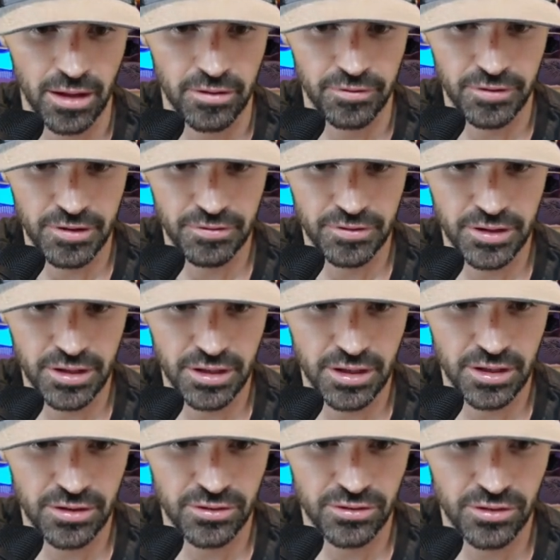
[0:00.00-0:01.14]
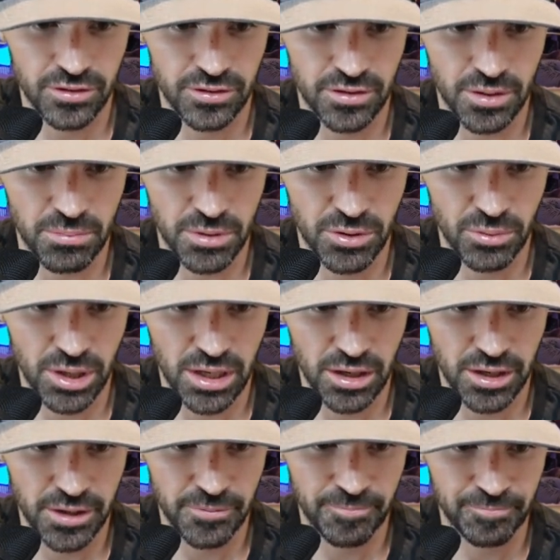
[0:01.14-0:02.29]
50 is just the midway
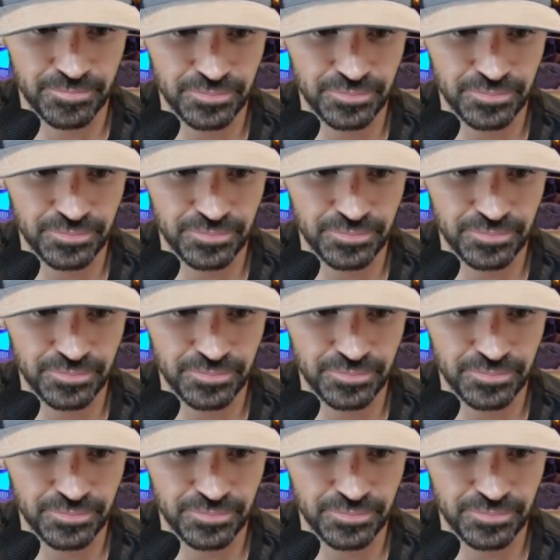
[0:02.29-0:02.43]
line,